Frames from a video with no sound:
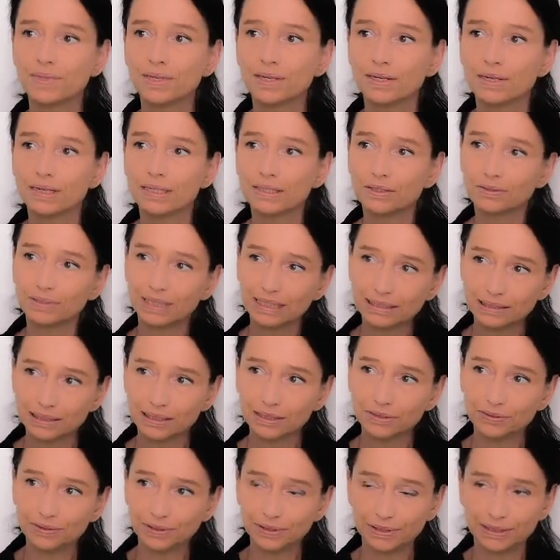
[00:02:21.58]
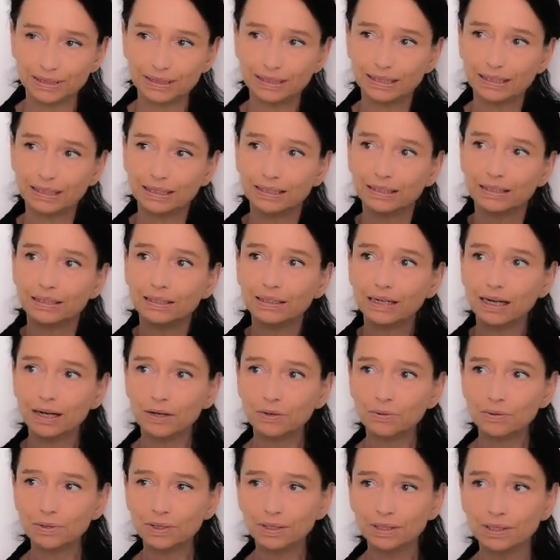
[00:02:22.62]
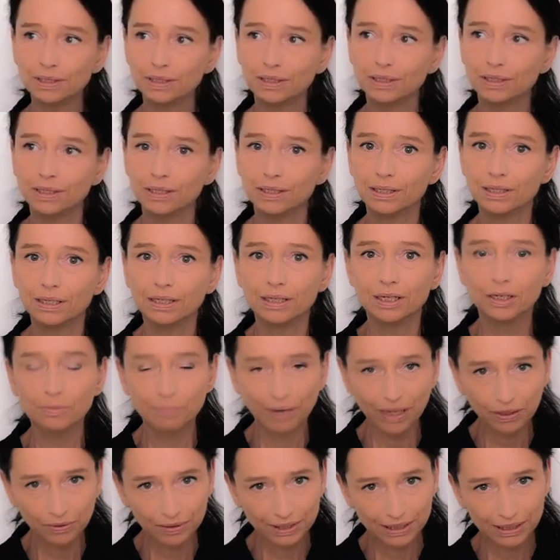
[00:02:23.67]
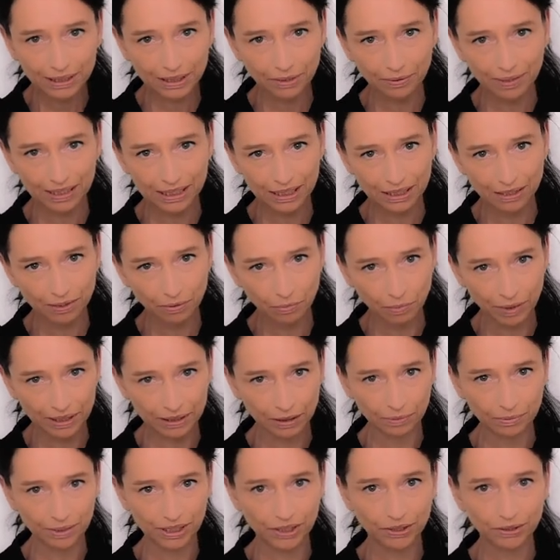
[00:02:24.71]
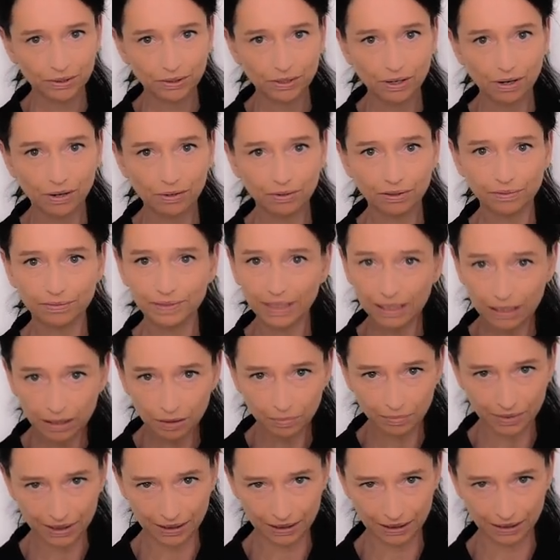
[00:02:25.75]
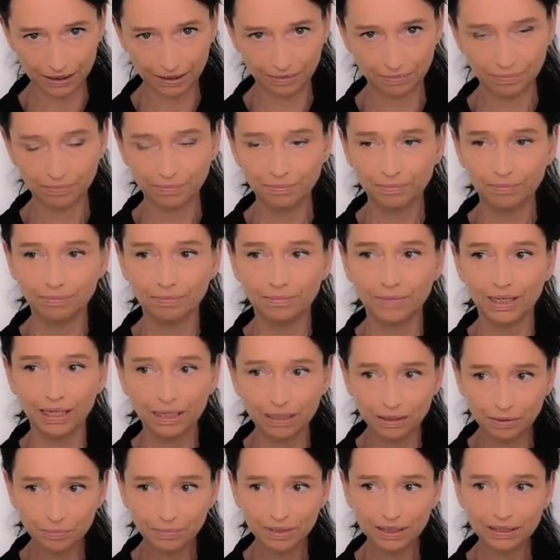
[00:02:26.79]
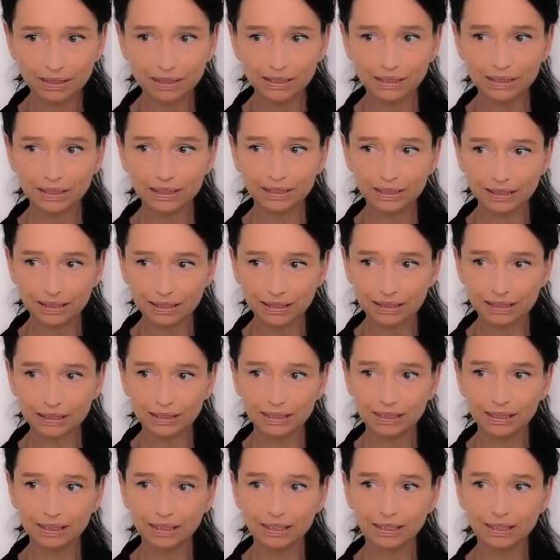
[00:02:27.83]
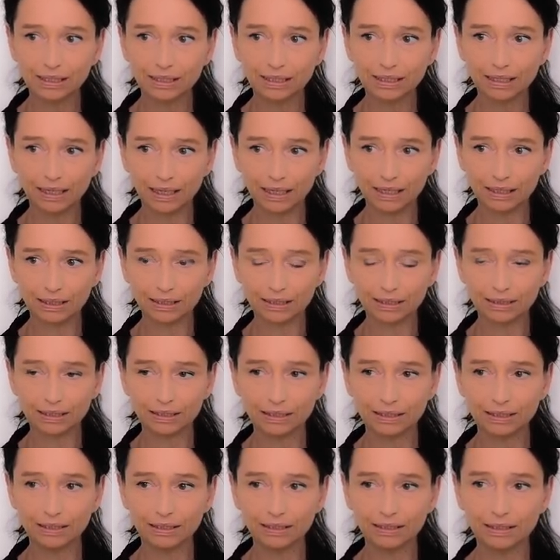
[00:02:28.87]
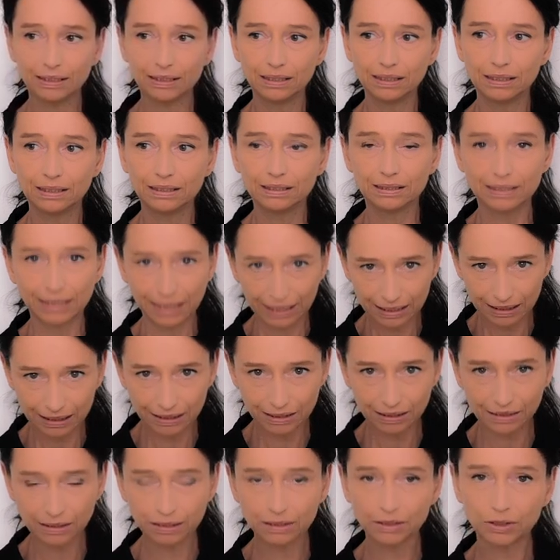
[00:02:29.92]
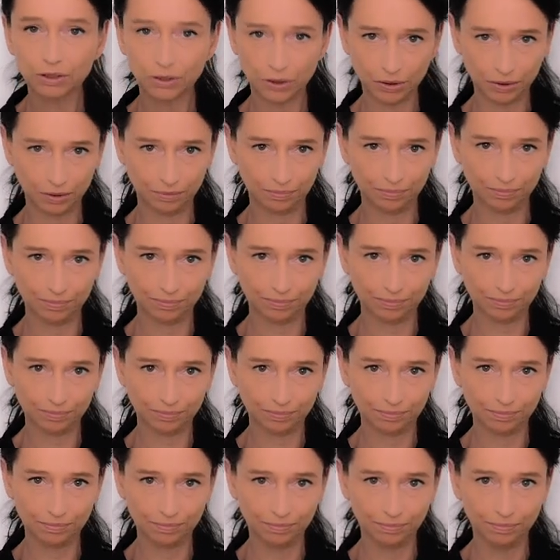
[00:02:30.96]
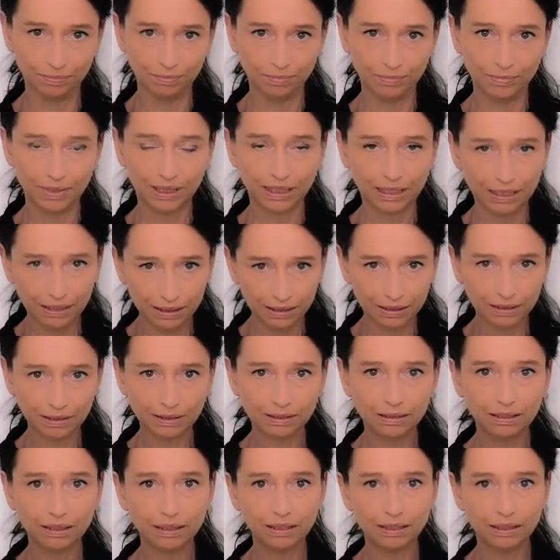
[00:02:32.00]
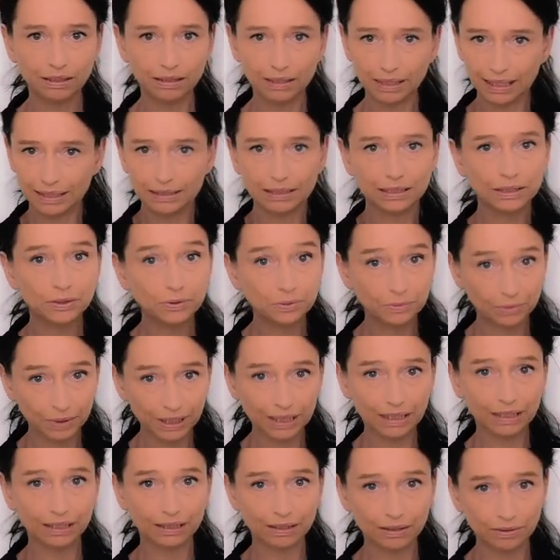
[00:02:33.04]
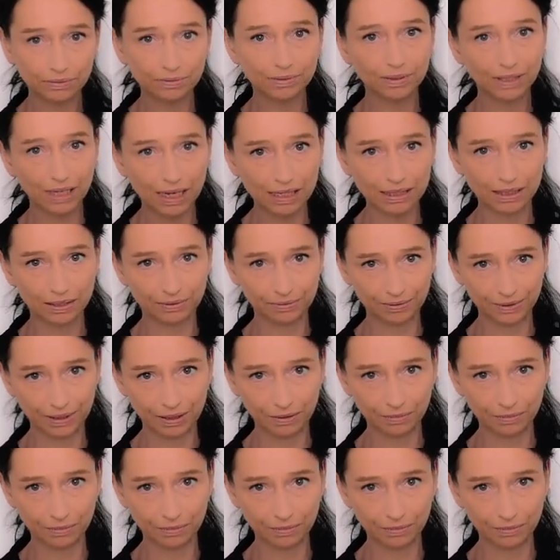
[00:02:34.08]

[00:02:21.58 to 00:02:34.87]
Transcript: So that's the first thing. Now, about this question of whether we should talk of elements. Elements is a technical term in later Greek philosophy.